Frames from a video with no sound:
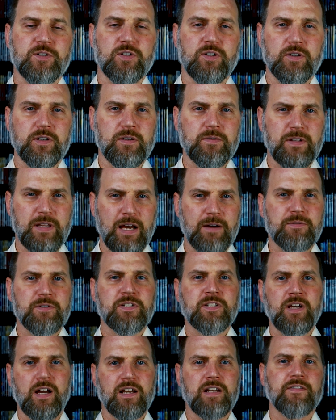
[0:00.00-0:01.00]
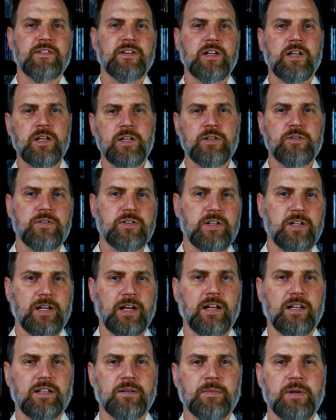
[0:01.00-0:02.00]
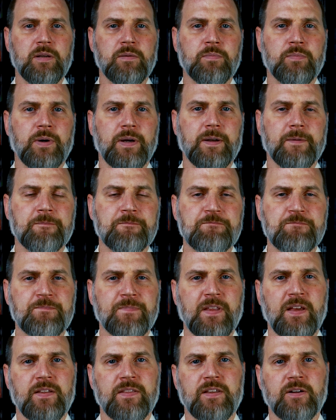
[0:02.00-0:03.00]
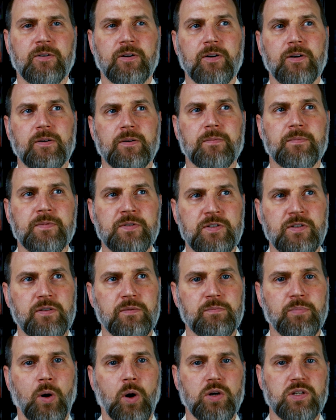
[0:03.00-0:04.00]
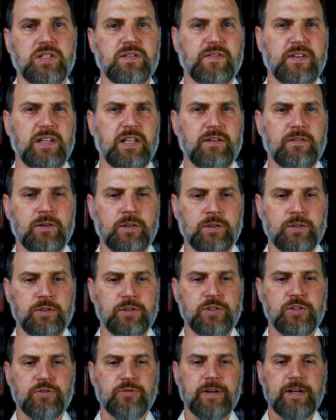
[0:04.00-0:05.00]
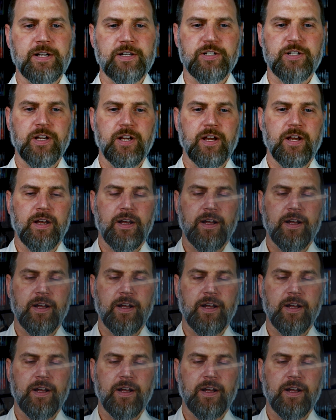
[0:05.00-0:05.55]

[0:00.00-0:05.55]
So that was kind of an interesting element, but there were certain parts of it that were a little strange.